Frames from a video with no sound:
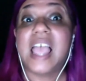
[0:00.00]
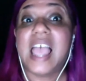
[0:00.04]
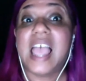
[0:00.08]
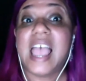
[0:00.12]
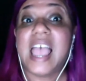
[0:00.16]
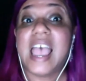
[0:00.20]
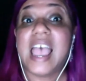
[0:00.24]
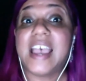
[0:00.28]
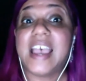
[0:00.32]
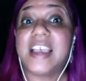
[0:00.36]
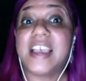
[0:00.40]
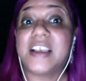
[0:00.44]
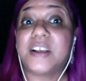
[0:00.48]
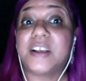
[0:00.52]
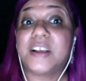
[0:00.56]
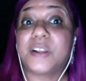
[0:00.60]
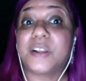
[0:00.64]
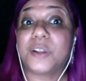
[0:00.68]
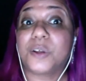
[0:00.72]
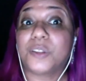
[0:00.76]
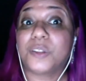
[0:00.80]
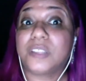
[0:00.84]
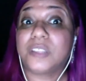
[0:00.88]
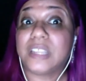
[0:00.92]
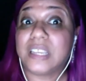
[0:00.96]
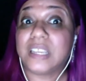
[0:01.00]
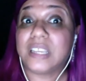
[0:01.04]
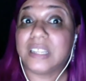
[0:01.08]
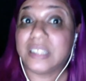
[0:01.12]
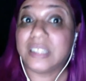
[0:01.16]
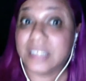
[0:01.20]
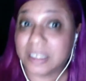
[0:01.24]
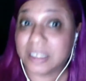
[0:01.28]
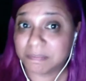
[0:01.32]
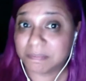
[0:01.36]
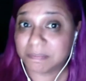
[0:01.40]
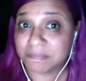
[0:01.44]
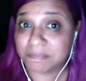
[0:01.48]
And
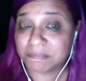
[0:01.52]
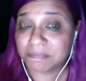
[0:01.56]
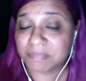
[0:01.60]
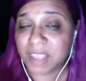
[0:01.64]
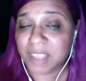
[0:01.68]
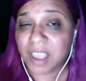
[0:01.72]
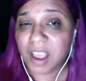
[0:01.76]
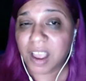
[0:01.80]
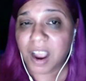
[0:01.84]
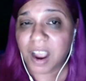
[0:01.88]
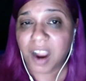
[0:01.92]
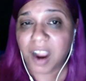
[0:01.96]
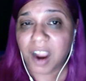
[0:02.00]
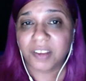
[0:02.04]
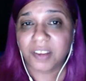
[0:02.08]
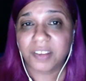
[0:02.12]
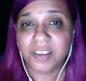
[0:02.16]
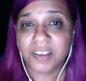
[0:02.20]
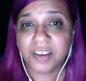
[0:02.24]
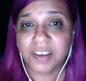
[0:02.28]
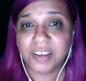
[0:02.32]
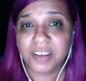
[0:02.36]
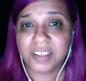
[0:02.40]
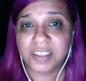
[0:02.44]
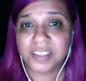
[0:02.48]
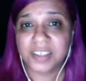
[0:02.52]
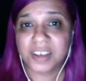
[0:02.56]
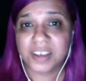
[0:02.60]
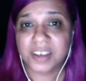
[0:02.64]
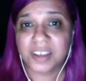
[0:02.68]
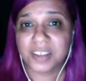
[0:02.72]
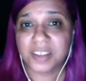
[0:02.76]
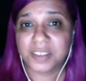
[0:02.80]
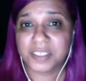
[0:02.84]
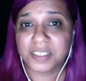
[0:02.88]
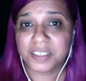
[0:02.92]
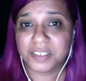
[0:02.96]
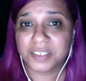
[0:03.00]
Clotilde, our youngest
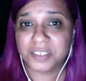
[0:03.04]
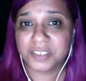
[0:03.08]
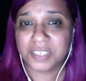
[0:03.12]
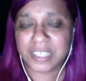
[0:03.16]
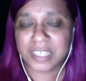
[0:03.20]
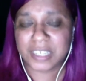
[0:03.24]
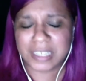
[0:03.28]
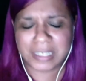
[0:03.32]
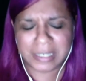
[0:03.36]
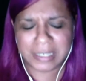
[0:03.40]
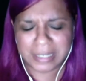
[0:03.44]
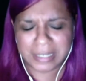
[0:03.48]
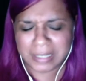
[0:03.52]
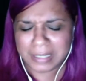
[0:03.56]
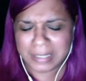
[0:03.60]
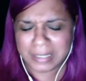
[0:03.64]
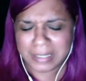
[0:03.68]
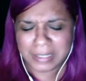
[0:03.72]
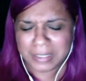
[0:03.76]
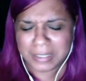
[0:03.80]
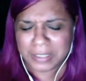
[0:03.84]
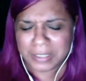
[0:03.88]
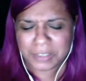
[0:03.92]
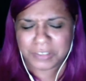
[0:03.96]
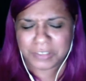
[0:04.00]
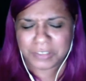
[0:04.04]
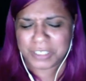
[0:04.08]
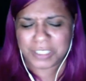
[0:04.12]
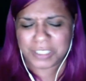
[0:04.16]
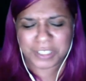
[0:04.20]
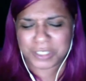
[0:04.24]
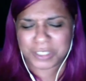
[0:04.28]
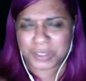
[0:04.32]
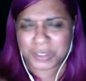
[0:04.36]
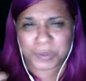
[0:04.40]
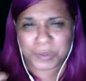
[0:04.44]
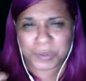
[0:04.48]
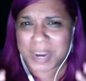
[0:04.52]
cousin, she she
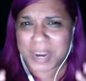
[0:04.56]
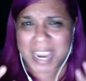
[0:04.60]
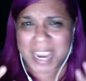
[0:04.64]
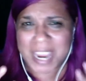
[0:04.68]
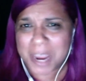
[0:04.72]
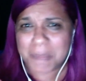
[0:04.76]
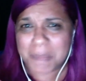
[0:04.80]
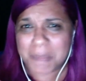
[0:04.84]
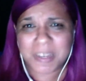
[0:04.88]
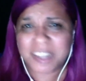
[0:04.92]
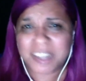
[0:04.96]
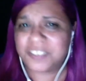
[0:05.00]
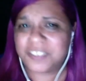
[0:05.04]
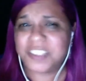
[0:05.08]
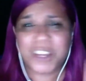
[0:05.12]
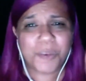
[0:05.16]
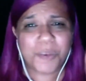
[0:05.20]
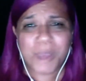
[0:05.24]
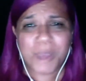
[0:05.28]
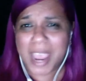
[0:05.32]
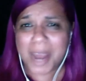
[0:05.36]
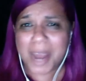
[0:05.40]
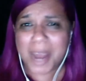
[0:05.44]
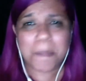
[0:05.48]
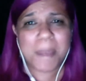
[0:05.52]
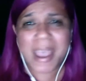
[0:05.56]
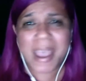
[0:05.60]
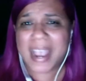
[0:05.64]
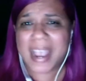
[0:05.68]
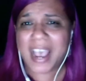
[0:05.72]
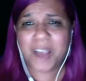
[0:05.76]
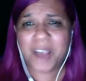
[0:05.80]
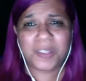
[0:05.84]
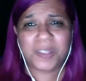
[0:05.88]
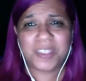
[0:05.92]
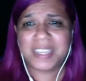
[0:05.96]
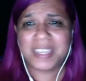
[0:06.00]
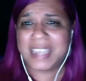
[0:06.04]
screamed and she ran back
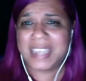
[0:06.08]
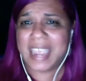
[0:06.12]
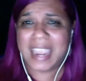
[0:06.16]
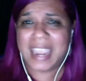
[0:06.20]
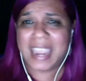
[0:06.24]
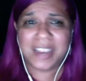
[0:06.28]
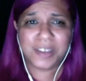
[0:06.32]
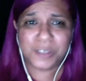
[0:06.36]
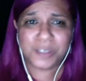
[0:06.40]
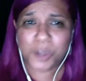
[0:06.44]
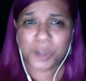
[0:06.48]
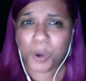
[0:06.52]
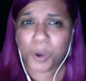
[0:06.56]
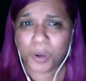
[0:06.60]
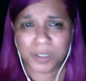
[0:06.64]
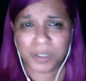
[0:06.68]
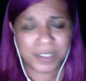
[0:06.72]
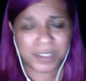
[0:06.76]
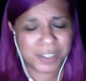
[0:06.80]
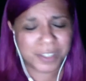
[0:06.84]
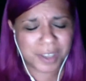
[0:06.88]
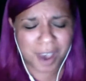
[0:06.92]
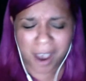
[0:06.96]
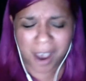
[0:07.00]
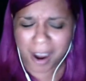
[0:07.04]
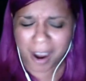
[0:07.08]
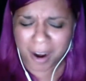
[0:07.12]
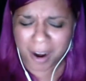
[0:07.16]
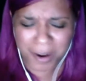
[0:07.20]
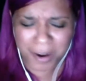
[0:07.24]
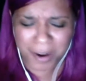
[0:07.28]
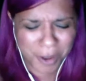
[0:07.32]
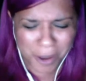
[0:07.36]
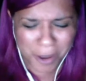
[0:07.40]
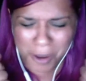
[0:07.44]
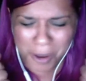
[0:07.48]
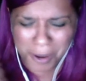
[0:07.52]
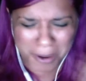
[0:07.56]
out the gate and towards the car.
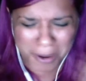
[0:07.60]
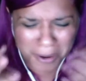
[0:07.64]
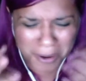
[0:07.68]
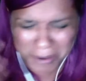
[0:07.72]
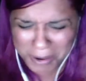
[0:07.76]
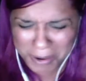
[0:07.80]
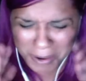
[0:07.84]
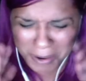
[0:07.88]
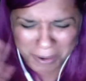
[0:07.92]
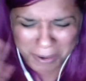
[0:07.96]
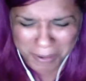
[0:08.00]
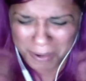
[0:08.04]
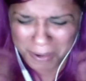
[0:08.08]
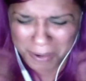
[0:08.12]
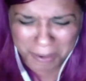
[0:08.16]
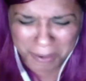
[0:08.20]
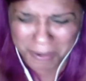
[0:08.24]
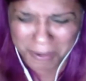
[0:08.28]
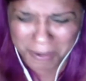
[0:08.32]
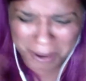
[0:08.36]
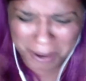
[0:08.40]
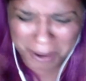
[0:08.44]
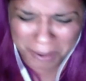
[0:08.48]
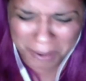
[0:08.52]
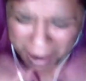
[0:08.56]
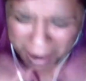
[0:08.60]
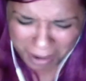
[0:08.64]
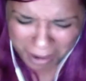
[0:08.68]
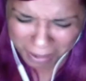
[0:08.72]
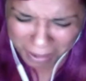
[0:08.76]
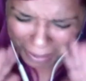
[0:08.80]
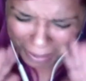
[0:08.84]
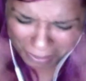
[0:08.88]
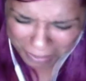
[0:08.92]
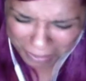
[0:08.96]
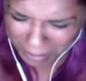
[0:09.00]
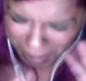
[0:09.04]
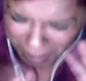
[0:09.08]
No, no, no, no,
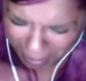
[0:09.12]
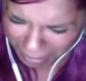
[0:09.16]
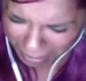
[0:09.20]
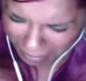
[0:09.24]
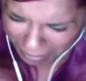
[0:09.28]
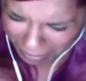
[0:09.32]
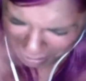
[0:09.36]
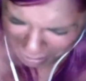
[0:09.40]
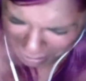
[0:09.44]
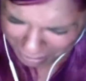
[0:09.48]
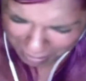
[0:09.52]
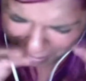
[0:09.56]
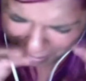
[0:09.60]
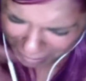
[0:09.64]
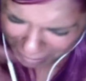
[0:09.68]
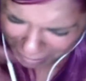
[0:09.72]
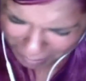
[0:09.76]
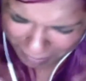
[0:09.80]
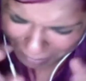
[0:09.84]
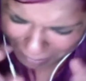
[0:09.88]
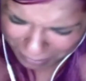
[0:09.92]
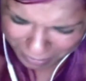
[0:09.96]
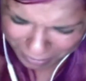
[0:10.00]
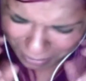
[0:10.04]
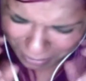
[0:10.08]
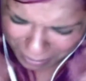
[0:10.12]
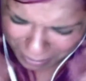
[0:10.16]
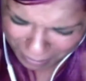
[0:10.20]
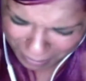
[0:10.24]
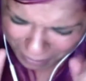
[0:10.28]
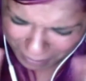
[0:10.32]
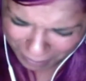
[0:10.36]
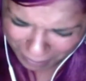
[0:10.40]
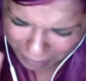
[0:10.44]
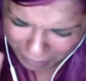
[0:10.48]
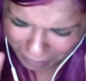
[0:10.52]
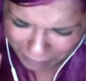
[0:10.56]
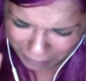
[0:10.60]
no, no, no,
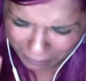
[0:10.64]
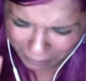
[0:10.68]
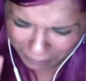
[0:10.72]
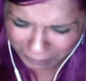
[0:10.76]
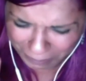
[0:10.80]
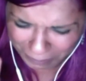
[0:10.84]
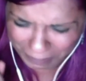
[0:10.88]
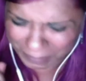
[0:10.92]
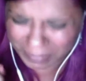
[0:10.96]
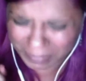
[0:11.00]
no.